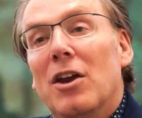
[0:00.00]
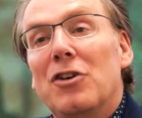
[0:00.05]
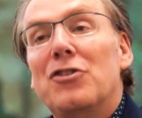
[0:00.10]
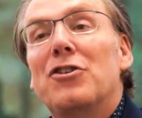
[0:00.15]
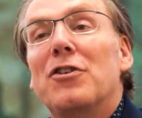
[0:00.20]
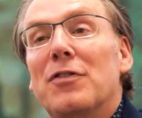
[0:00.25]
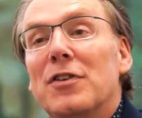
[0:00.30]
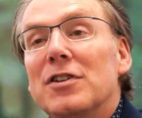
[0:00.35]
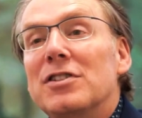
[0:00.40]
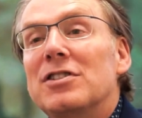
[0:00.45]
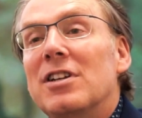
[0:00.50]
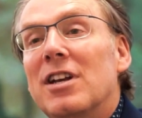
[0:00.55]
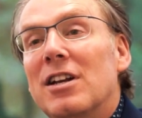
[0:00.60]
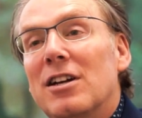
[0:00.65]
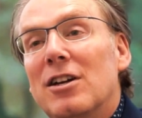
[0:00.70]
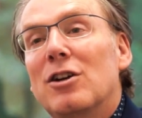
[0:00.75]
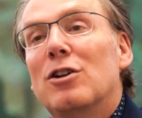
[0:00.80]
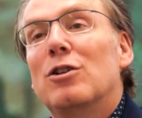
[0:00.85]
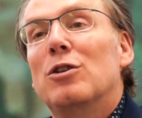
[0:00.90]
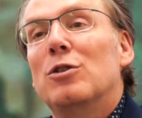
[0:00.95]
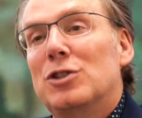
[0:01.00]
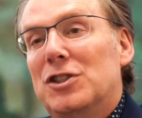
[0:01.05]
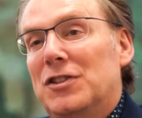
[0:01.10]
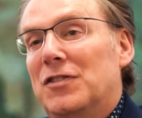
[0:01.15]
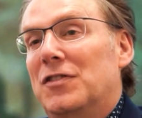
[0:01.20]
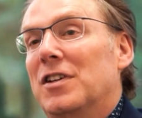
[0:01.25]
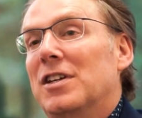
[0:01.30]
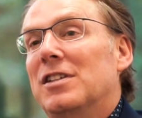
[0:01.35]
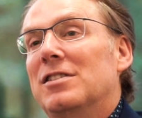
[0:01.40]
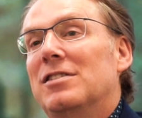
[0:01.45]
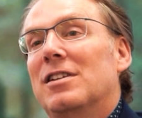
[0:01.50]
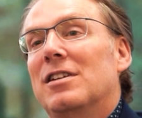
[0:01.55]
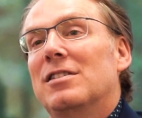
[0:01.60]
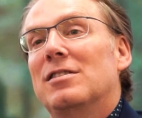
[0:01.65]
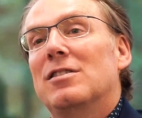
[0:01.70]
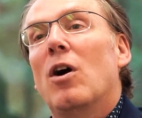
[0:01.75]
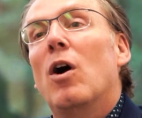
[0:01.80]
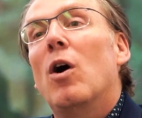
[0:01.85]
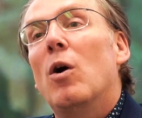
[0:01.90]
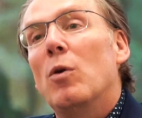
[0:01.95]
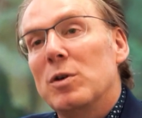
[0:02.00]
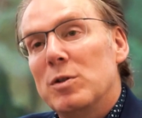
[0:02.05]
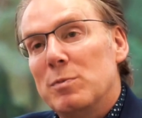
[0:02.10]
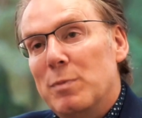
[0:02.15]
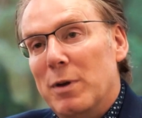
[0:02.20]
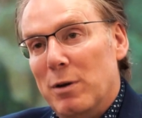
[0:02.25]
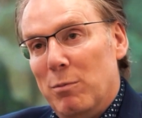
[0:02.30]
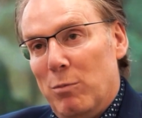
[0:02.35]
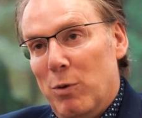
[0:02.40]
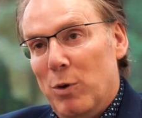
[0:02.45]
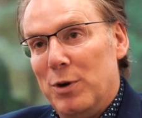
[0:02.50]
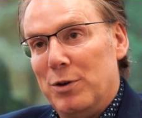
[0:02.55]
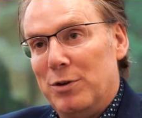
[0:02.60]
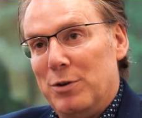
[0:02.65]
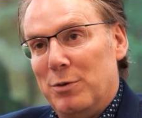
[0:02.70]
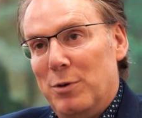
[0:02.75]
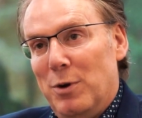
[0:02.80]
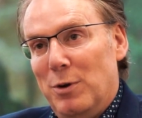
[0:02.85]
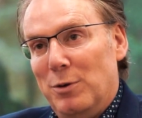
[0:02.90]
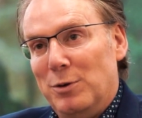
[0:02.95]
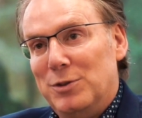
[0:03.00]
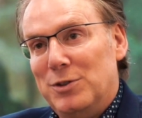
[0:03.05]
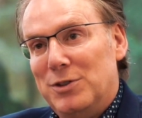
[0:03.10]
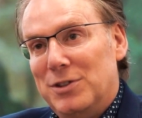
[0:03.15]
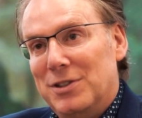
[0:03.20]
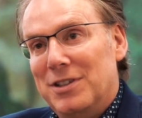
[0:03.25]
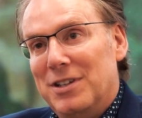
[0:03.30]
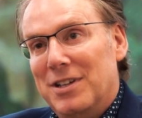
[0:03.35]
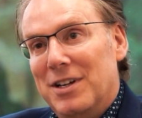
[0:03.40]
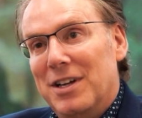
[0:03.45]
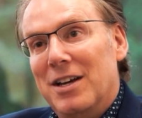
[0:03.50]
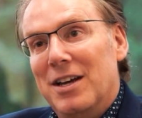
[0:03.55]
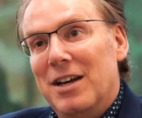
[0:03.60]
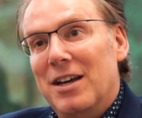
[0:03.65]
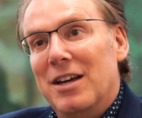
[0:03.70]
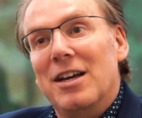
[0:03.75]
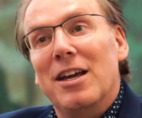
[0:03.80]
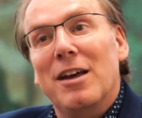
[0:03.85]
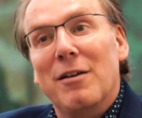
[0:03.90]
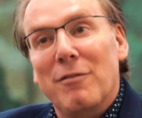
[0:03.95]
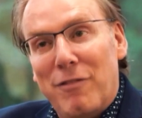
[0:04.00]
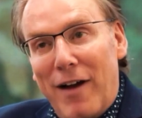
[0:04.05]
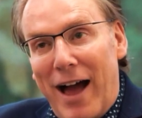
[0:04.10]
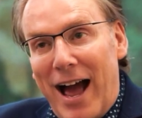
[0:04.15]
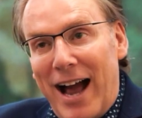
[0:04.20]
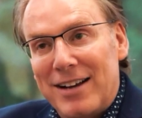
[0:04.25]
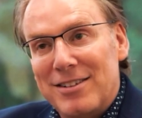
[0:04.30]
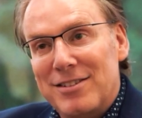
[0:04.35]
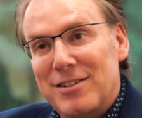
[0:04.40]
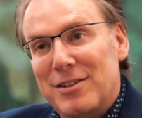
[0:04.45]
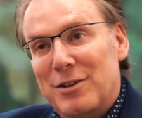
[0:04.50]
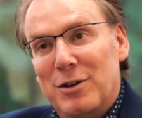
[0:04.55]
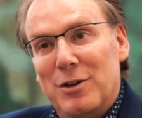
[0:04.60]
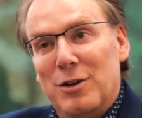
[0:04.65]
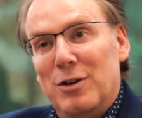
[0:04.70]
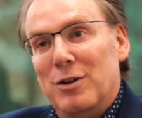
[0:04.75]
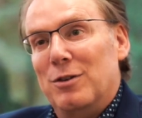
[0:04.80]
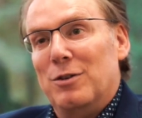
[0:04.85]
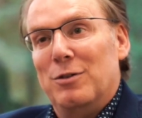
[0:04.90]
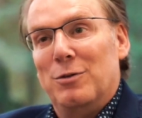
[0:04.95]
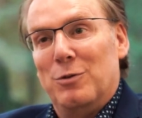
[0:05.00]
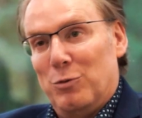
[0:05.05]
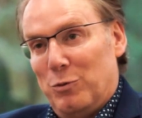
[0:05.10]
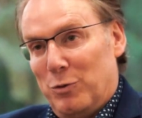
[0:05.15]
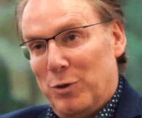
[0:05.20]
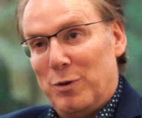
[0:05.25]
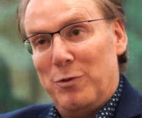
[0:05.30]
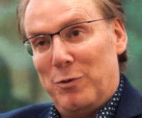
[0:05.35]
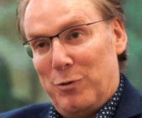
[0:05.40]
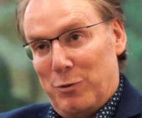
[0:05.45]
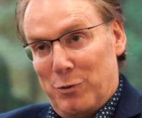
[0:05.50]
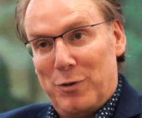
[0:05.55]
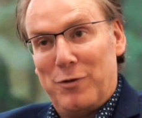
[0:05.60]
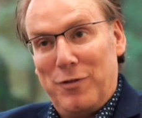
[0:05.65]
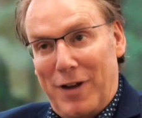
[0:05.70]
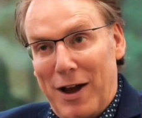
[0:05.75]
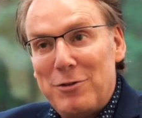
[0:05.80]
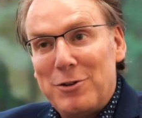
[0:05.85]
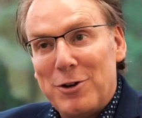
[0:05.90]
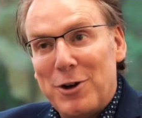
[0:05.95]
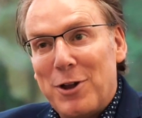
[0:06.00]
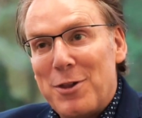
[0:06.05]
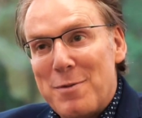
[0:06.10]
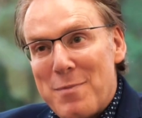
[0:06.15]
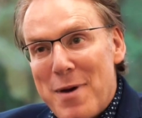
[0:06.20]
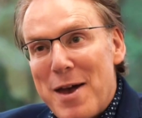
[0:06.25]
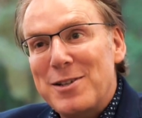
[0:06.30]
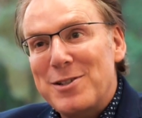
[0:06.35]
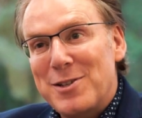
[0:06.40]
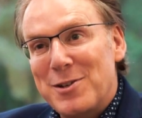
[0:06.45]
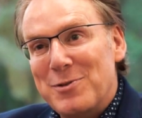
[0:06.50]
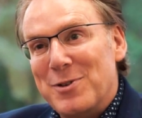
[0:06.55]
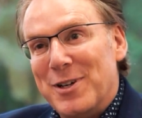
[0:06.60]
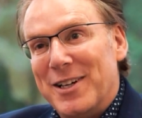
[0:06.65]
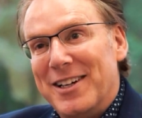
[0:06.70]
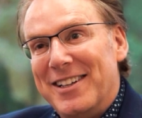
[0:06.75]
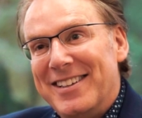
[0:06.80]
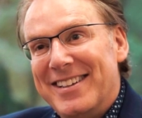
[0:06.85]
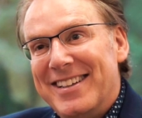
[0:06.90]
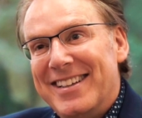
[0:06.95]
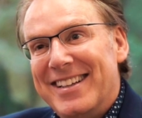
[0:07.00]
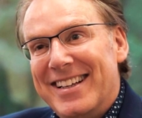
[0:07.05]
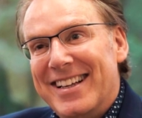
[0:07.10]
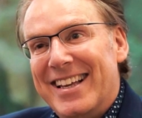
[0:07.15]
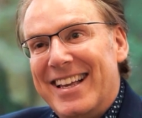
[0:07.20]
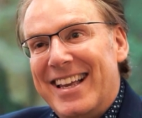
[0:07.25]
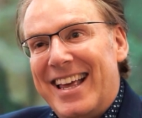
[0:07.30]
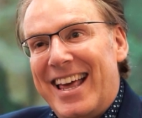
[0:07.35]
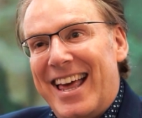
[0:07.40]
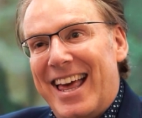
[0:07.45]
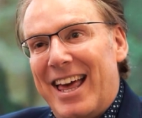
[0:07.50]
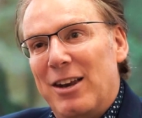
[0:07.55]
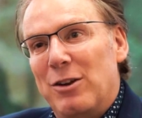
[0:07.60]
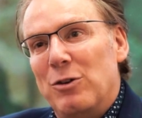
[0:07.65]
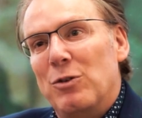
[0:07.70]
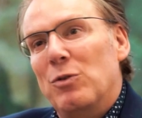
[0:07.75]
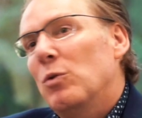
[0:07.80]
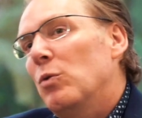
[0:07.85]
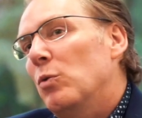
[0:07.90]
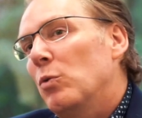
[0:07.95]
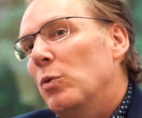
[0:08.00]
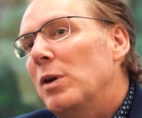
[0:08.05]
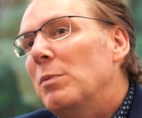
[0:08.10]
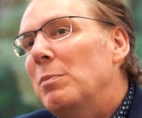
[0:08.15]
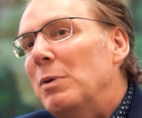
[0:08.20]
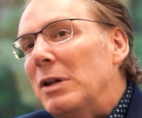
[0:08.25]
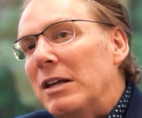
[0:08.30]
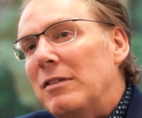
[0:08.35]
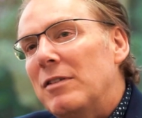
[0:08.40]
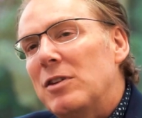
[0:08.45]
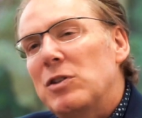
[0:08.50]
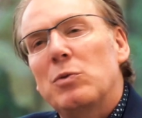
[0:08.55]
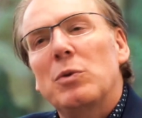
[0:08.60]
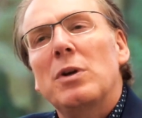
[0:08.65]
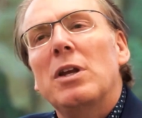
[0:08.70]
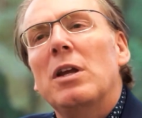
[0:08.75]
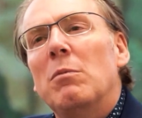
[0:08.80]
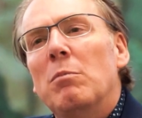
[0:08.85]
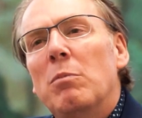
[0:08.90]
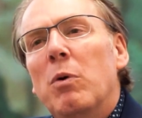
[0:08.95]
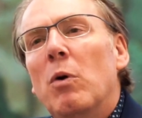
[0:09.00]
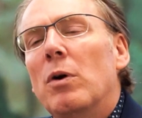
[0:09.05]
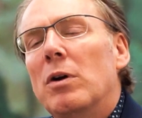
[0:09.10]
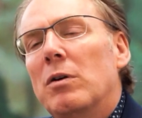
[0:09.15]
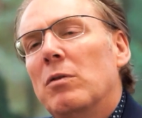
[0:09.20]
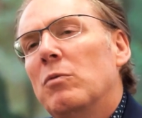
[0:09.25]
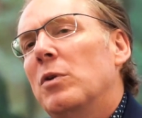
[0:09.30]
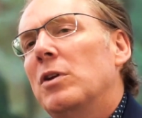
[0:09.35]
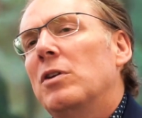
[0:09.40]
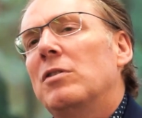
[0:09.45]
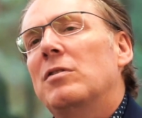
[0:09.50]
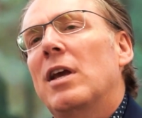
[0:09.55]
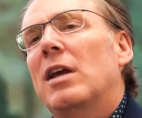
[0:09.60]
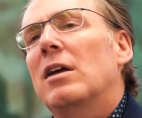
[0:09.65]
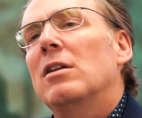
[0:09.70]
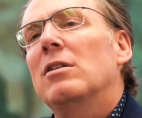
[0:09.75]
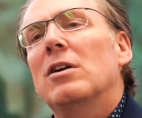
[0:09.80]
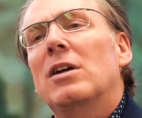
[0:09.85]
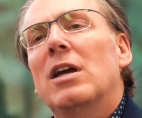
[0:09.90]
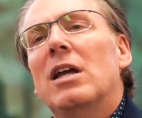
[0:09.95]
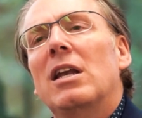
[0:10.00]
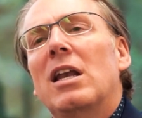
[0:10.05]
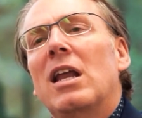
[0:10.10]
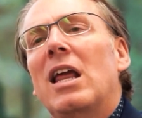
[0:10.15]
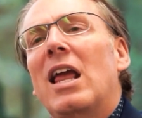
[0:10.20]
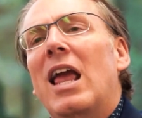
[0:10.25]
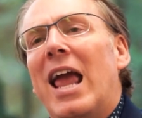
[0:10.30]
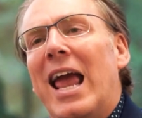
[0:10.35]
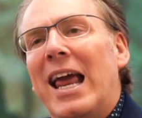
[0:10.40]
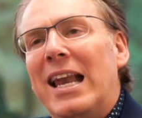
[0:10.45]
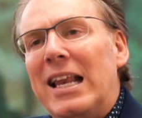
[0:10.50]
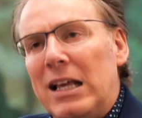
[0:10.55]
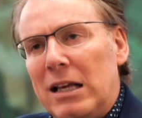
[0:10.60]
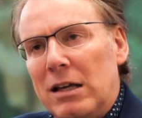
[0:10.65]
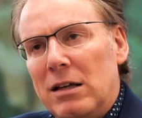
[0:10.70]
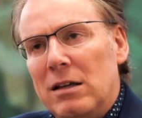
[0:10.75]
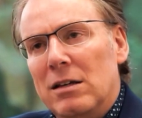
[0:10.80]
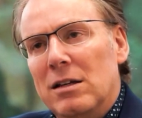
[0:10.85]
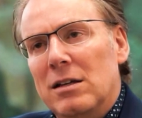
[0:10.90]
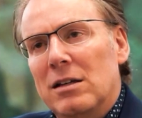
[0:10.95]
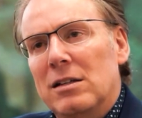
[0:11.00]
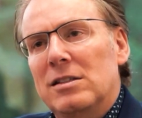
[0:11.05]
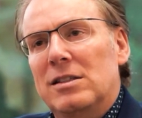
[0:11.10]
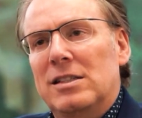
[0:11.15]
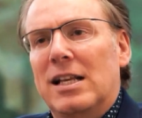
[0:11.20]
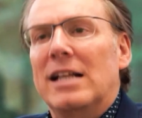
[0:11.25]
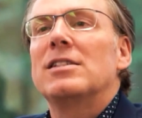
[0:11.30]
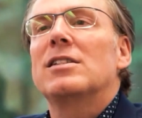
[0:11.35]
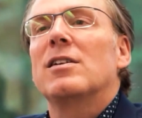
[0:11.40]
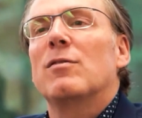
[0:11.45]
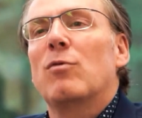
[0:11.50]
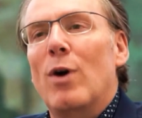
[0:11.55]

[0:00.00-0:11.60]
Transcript: Diversity and inclusiveness has always been important to Rhodes. In fact, we're founded on the medicine wheel. And we believe it's really important when you take a look at any sense of